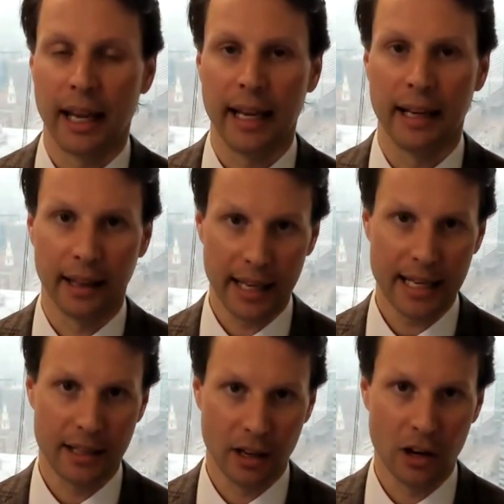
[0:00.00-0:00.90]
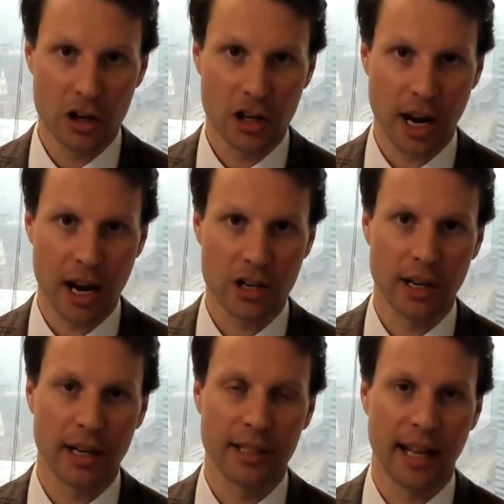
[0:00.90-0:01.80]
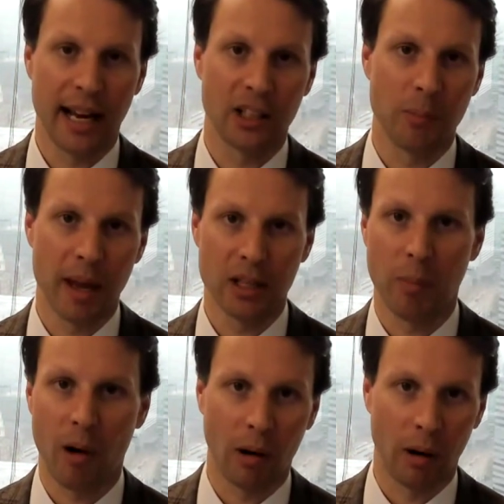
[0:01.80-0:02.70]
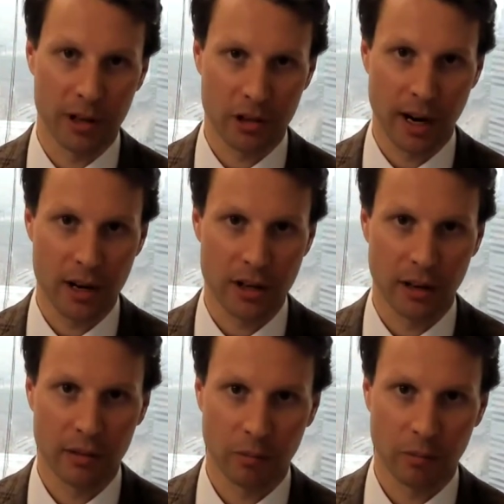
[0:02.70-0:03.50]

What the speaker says: in a lease negotiation is that it's baseball arbitration,